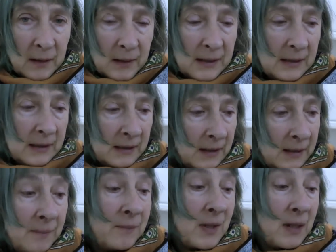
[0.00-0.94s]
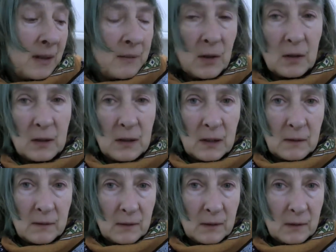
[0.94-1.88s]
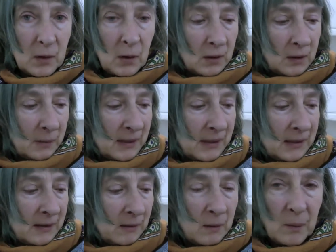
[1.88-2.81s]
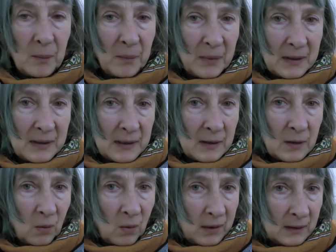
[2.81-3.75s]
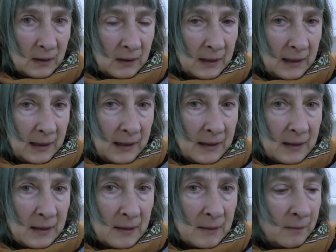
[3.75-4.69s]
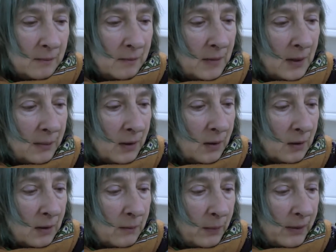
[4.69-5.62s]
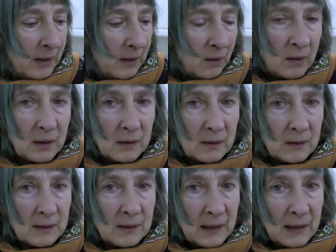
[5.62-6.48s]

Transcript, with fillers: This time I'm not going to cook them in syrup but in oil and maybe cook them a bit longer and